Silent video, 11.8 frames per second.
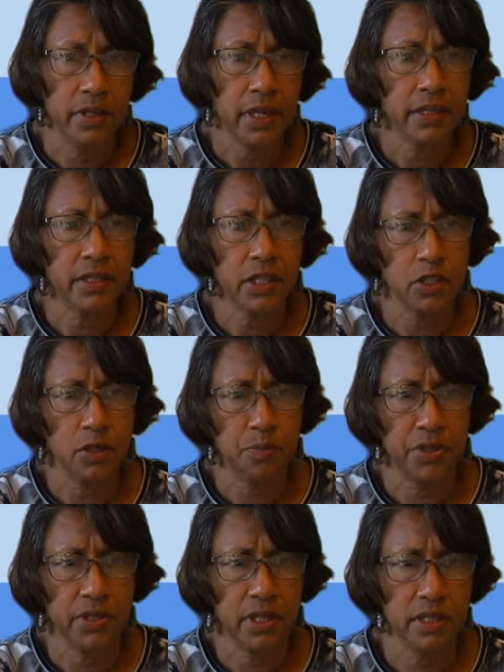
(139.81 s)
The next section
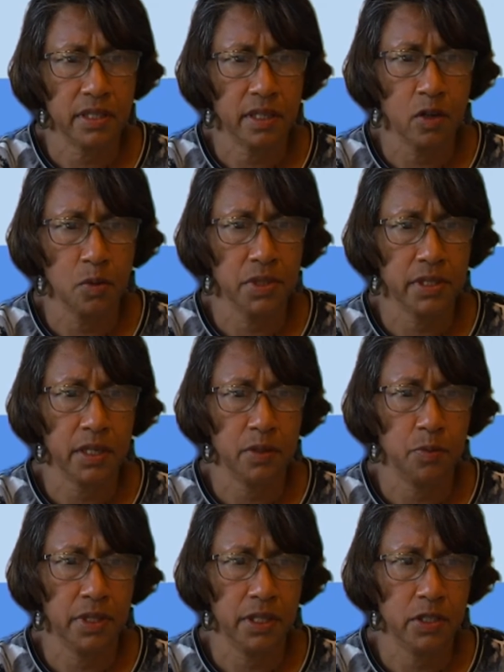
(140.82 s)
presents the global set with